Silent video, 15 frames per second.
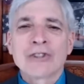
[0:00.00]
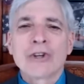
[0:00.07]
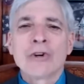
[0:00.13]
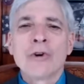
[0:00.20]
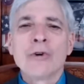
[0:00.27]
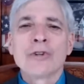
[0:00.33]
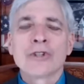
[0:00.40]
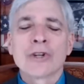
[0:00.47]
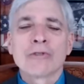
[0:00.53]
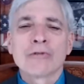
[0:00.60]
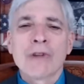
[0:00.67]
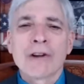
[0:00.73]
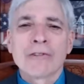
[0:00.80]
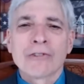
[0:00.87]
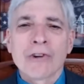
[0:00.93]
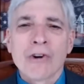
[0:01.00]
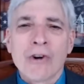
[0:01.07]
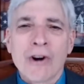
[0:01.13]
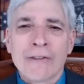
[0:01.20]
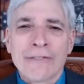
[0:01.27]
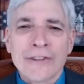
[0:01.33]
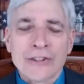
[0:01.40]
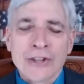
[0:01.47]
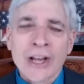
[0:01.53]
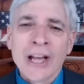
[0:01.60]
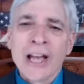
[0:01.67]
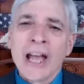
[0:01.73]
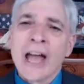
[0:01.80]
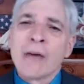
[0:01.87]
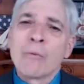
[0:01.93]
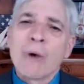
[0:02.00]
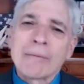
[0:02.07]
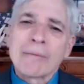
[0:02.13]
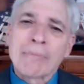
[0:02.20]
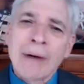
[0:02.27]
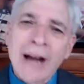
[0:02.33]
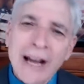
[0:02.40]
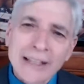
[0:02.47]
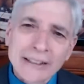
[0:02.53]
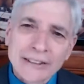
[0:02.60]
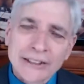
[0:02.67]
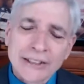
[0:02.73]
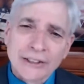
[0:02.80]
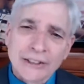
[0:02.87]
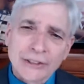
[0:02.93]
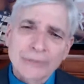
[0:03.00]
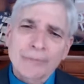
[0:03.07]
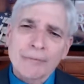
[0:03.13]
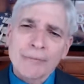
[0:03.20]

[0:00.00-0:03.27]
to who should run for office and what policies